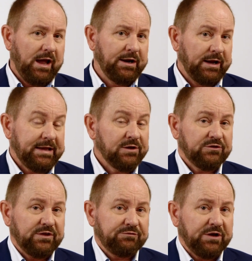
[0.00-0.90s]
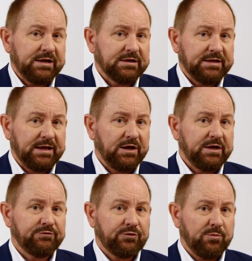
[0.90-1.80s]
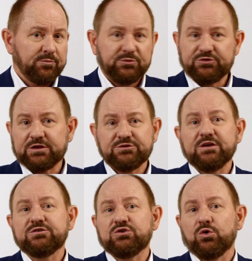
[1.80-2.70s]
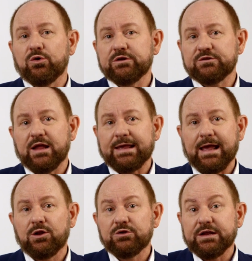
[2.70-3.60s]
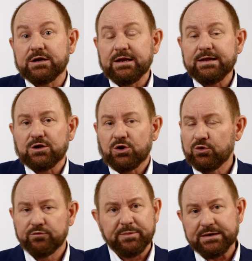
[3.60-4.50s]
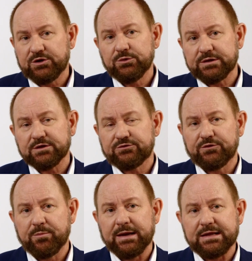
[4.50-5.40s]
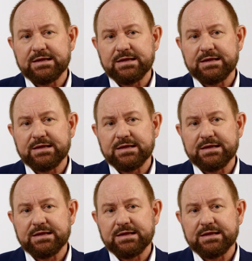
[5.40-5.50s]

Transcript: And I guess they've taken their lead from success stories like Aldi and Lidl, who have been doing this for many